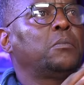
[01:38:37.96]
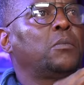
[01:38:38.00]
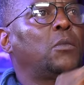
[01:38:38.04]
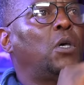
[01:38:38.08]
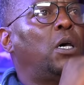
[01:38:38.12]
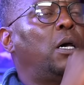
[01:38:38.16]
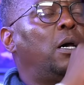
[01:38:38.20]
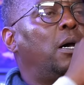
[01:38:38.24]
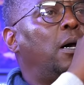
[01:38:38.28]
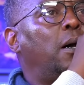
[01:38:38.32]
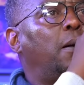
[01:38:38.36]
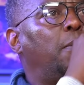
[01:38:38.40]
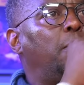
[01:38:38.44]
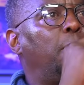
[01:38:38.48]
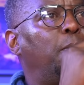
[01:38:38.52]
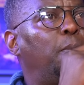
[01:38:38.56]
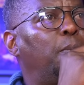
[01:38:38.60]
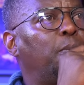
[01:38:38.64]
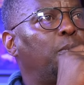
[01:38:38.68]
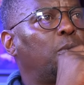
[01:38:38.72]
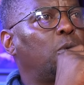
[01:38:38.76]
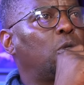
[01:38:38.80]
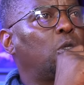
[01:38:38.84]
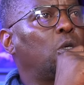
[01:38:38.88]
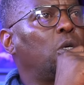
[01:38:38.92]

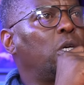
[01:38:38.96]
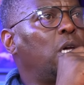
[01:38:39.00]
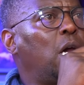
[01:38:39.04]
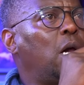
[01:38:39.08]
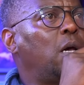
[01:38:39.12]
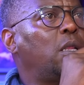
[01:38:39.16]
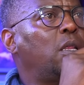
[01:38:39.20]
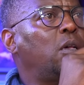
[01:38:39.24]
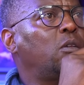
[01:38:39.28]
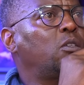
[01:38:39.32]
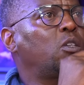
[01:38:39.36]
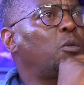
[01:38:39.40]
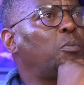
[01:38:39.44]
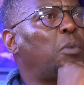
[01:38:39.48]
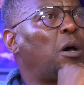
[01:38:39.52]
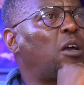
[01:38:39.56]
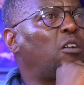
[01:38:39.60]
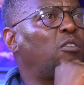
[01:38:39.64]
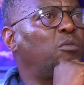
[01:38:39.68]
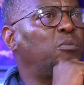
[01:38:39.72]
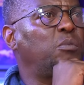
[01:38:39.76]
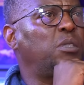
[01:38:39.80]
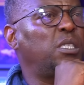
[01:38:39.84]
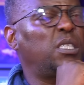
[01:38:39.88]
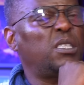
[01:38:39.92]
So yeah, there's a part
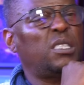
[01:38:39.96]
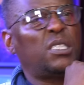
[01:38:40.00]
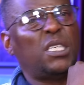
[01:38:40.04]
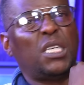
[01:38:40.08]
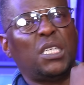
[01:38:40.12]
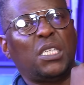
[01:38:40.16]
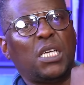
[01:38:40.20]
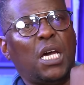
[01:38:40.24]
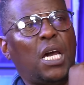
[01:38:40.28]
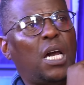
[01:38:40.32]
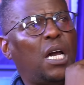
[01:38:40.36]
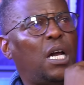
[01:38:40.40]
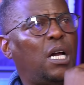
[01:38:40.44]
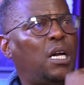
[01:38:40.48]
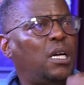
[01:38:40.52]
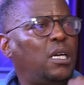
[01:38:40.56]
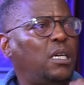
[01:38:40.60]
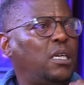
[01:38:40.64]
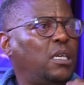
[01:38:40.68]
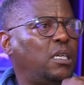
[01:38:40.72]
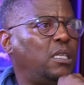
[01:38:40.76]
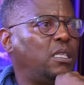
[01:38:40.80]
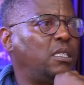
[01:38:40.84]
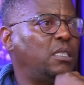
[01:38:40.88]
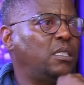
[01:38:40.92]
of me that says,
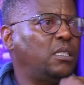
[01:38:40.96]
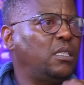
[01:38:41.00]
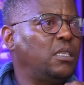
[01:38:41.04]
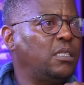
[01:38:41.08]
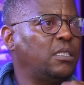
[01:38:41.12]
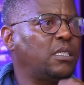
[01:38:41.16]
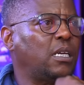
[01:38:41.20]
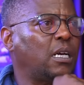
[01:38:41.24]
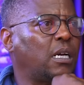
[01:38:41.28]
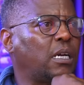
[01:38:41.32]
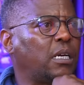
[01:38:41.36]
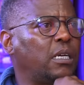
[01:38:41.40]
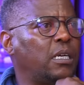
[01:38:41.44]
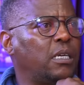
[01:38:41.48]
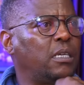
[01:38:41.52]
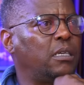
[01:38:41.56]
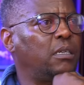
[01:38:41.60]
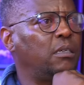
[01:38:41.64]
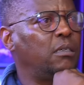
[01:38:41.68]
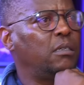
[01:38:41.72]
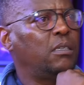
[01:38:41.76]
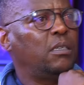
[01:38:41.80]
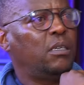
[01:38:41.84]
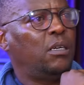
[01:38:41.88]
these things are rigged.